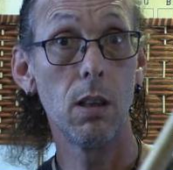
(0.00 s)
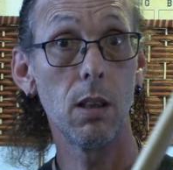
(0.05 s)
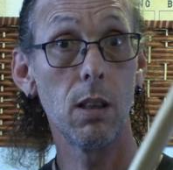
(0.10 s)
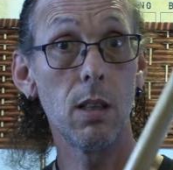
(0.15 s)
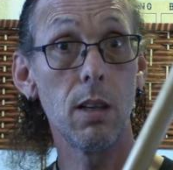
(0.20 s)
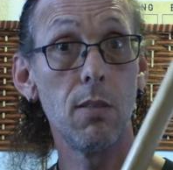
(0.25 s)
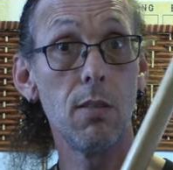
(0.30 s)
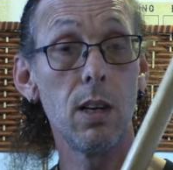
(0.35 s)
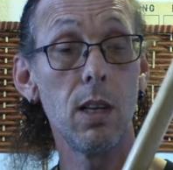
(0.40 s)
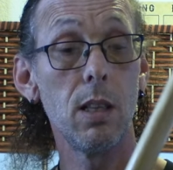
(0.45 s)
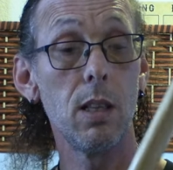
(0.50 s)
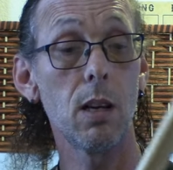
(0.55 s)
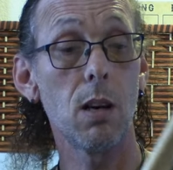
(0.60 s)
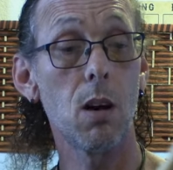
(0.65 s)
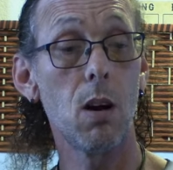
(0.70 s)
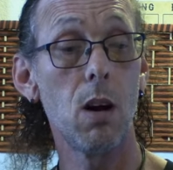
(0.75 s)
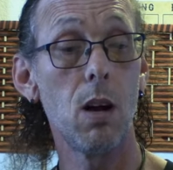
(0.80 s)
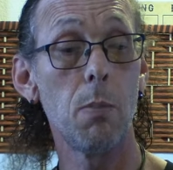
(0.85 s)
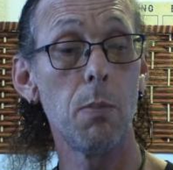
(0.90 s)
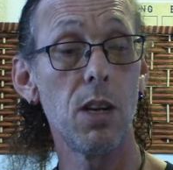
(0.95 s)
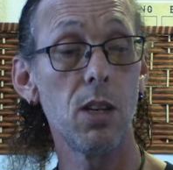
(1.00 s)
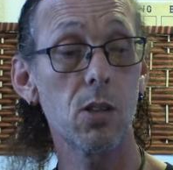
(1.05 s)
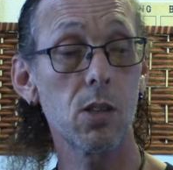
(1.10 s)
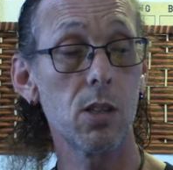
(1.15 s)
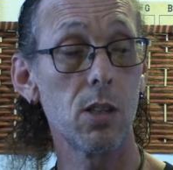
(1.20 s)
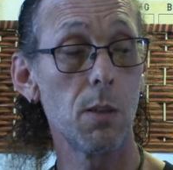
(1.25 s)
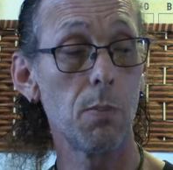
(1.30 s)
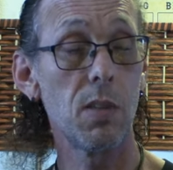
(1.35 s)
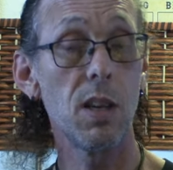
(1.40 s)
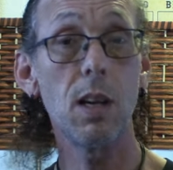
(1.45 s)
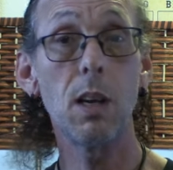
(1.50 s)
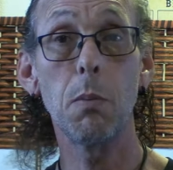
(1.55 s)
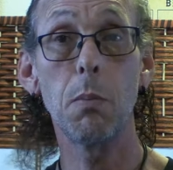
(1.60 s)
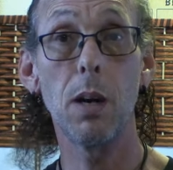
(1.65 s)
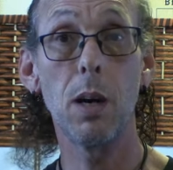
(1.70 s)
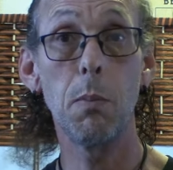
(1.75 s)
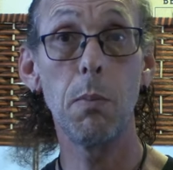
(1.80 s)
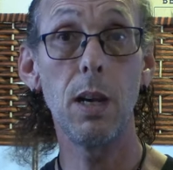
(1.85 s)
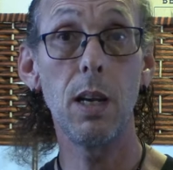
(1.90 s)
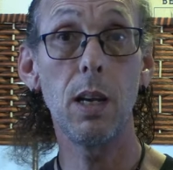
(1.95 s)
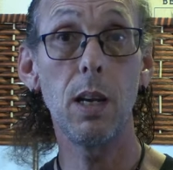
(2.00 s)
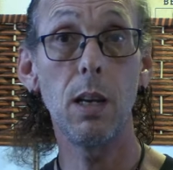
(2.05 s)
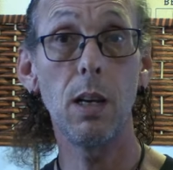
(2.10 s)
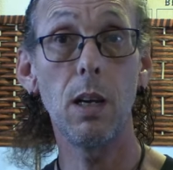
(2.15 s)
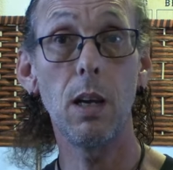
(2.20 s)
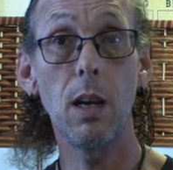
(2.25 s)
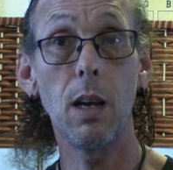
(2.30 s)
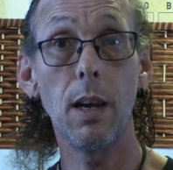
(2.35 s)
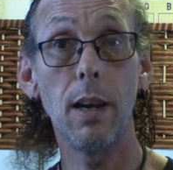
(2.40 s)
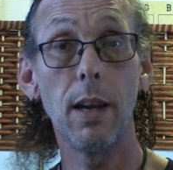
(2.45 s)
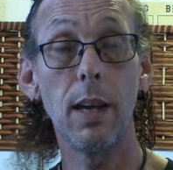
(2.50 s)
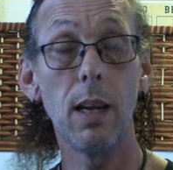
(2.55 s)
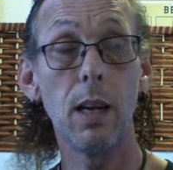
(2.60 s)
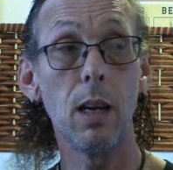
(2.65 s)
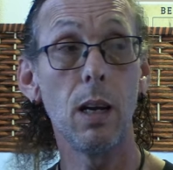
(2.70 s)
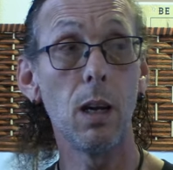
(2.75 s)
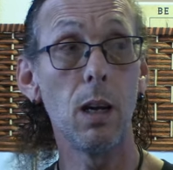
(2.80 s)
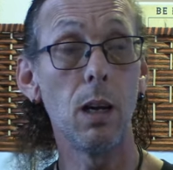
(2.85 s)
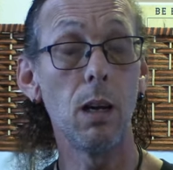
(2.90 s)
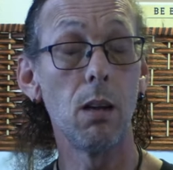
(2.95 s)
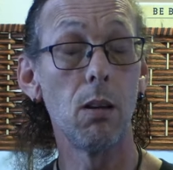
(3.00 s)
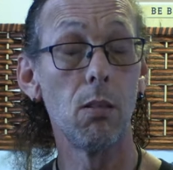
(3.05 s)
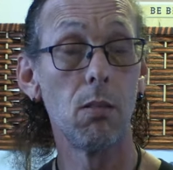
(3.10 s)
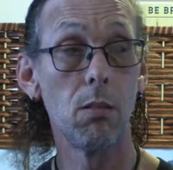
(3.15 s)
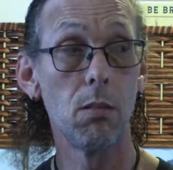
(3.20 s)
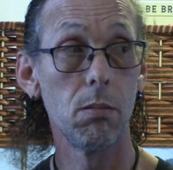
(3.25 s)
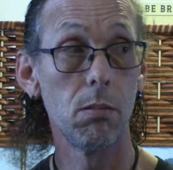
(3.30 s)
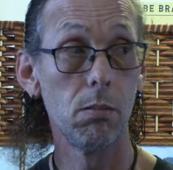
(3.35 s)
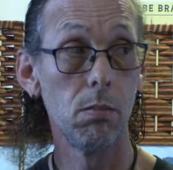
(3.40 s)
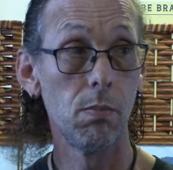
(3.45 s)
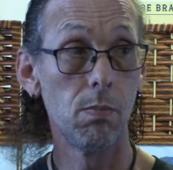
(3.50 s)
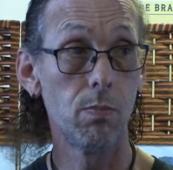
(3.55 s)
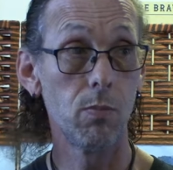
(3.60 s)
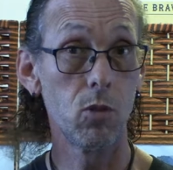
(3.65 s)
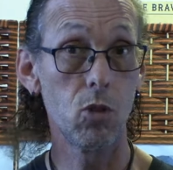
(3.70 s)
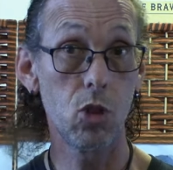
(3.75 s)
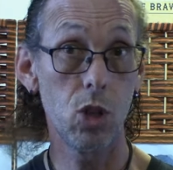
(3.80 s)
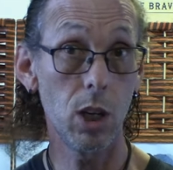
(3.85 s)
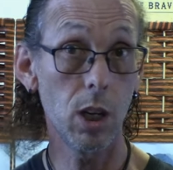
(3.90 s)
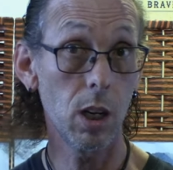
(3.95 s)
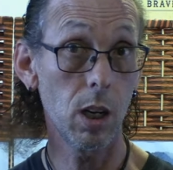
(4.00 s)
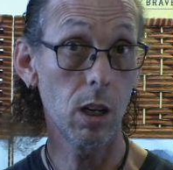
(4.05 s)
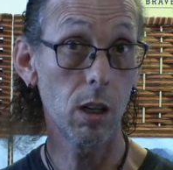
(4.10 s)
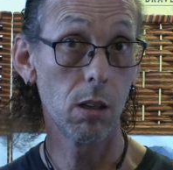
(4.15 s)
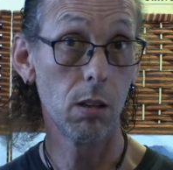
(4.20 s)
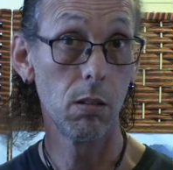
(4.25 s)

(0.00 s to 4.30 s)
Leave it in the comments because I'm thinking about making a jig